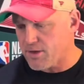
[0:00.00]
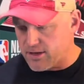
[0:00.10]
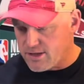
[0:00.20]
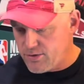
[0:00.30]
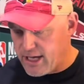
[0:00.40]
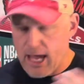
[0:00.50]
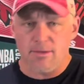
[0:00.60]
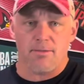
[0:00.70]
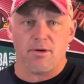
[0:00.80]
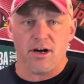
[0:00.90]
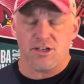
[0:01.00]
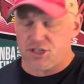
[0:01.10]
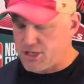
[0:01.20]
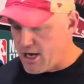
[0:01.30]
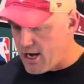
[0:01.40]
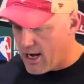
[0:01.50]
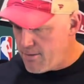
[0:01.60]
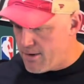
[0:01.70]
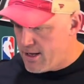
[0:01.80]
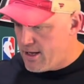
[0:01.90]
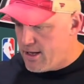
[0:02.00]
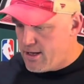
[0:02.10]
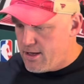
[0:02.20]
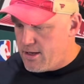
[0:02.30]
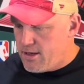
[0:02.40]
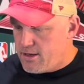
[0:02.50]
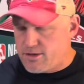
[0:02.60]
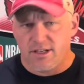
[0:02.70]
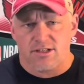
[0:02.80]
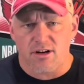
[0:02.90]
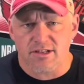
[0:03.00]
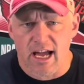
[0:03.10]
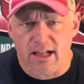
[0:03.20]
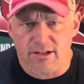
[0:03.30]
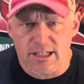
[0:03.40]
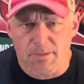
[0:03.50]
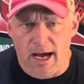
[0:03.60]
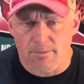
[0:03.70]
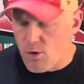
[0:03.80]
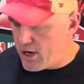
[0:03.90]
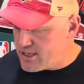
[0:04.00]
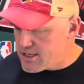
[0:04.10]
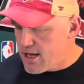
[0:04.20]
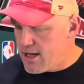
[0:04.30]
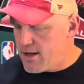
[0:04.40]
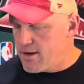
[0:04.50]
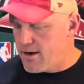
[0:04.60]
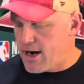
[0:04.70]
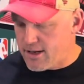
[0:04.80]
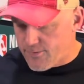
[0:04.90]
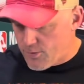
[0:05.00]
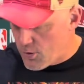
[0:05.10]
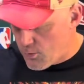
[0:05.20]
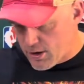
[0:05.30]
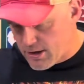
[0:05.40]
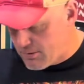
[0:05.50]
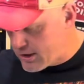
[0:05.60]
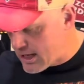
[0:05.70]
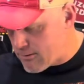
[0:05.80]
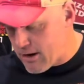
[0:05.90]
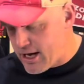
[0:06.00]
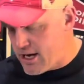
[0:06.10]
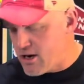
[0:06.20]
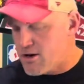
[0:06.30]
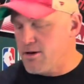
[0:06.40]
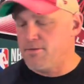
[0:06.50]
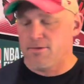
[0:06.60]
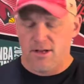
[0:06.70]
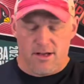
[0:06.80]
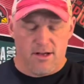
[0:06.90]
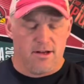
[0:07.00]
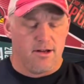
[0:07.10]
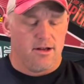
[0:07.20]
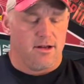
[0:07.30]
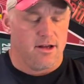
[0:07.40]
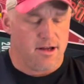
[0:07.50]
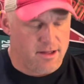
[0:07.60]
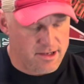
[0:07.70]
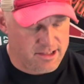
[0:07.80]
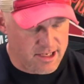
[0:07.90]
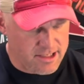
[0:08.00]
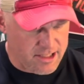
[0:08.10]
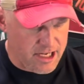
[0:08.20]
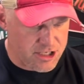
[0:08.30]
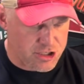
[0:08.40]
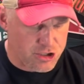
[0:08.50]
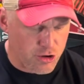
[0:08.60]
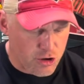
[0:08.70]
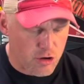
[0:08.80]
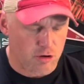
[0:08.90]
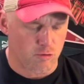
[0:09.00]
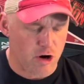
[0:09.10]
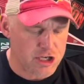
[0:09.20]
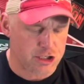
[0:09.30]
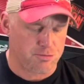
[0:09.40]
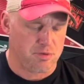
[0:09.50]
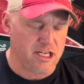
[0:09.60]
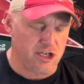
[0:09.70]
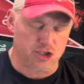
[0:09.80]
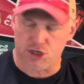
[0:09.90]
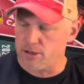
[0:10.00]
So he gave me a bunch. So let's start tackling these bad boys. All right, one to look at right here. This is the Sugar Rush Peach.